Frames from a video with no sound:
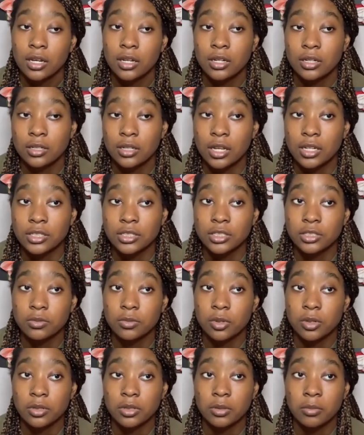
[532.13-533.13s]
They just
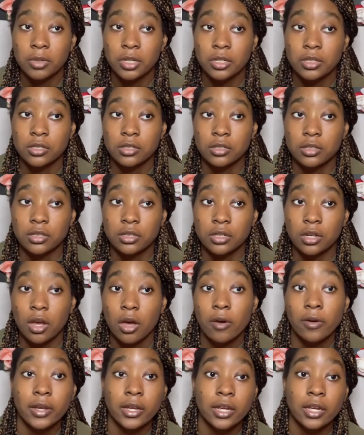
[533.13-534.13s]
wanted me to go
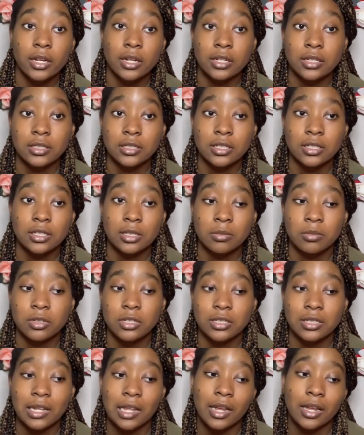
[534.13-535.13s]
ahead and tell it, but
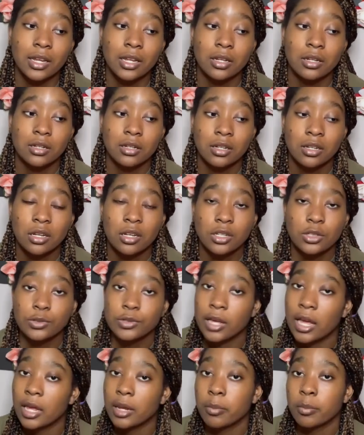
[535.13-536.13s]
it's like, you
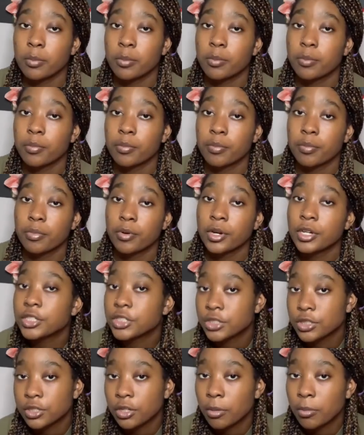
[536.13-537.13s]
can't
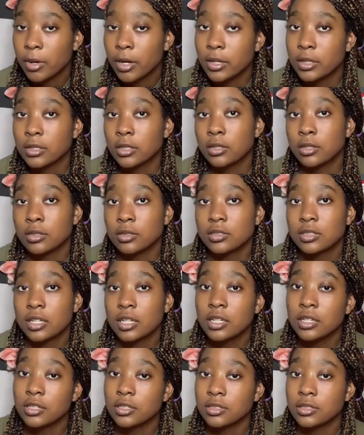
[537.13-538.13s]
pressure nobody to
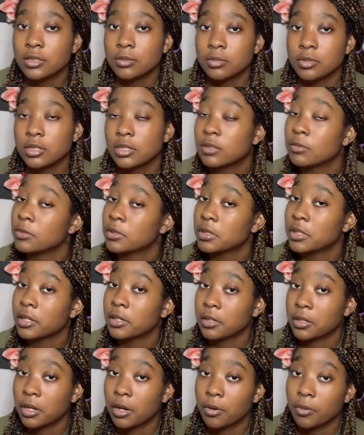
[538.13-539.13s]
tell something when they're
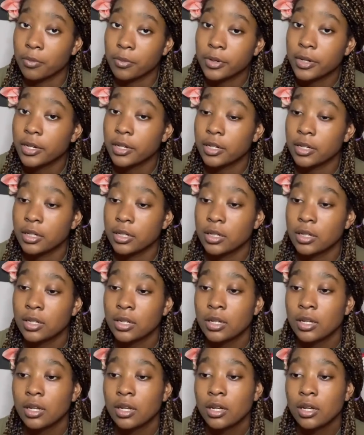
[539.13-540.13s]
not ready.
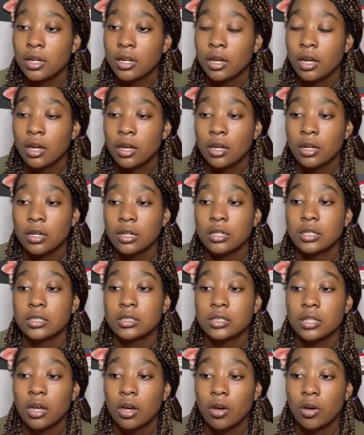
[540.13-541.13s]

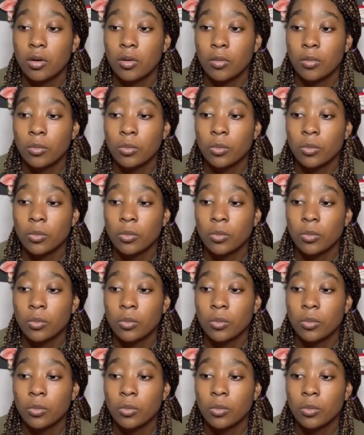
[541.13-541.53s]
So